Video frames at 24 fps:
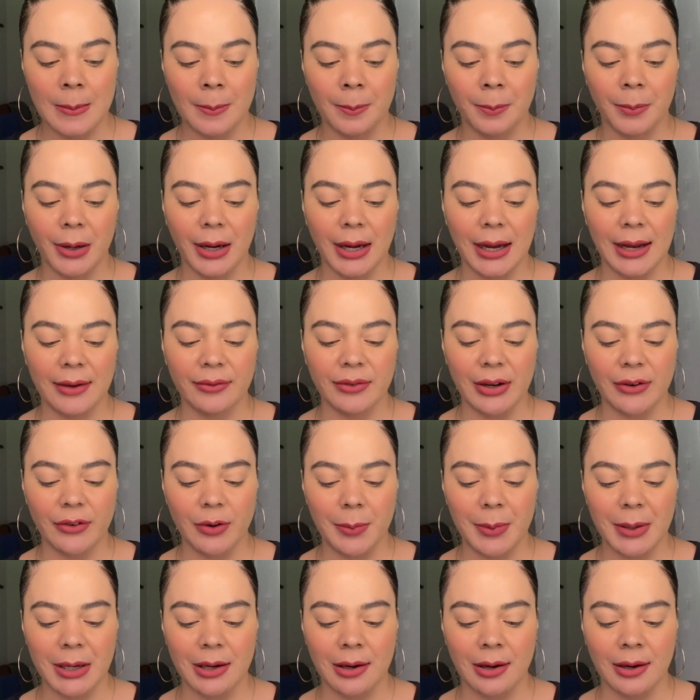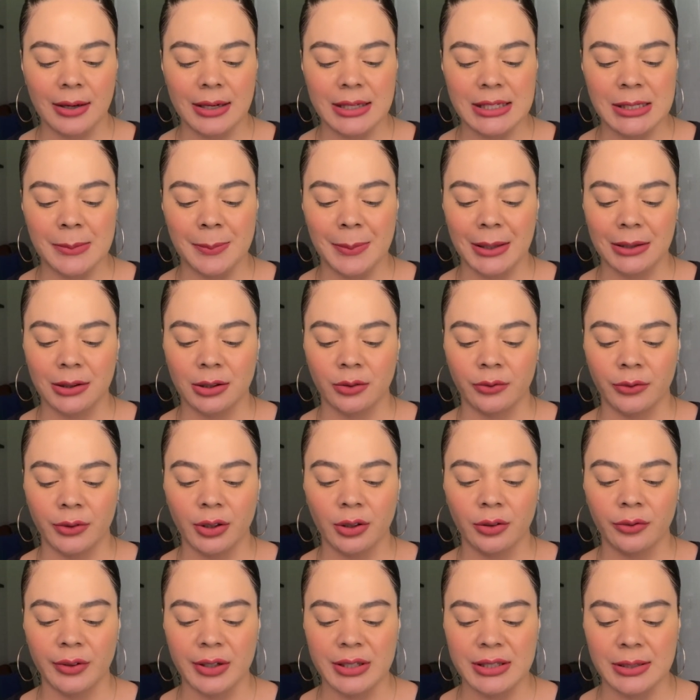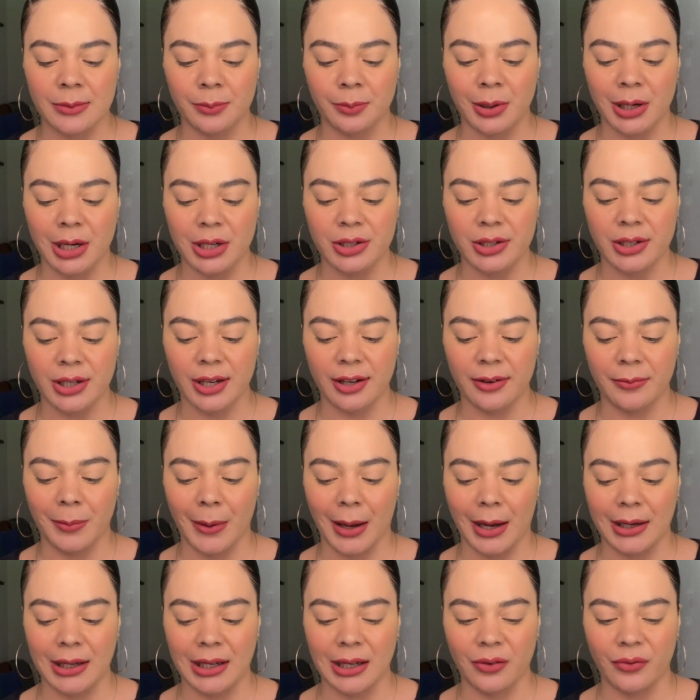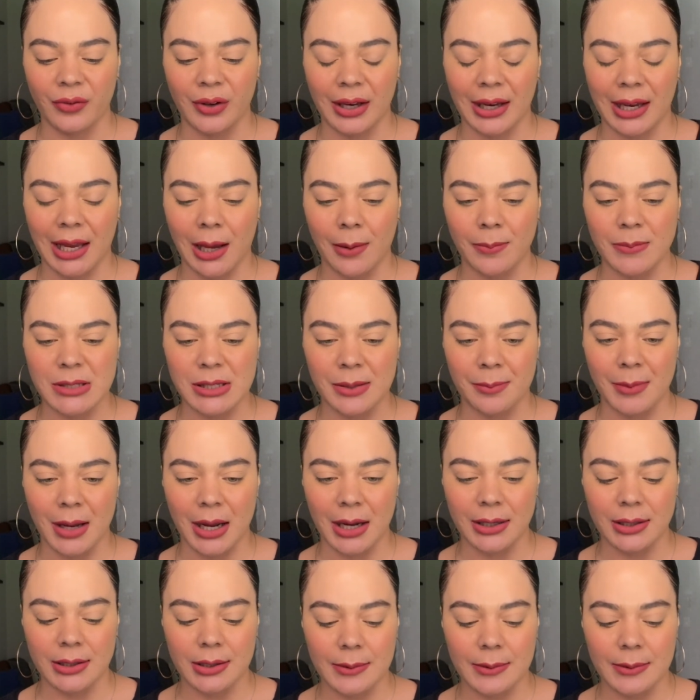But I've never been honest about the real reason Project Give Back even came to mind.